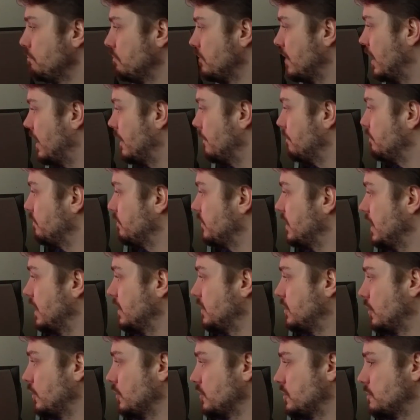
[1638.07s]
The
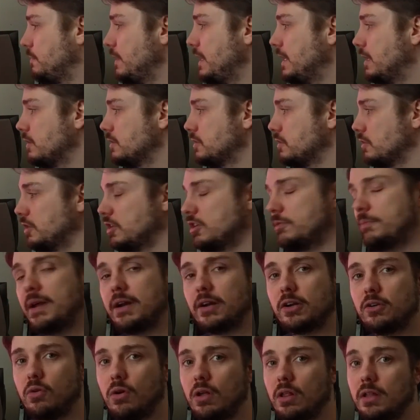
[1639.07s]
internal speakers are a little better
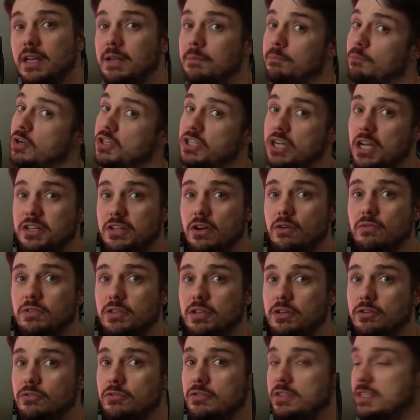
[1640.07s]
quality, which I don't
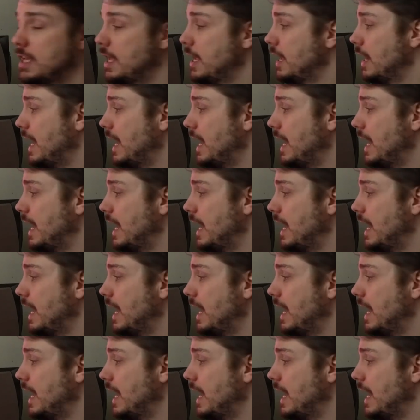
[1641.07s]
use.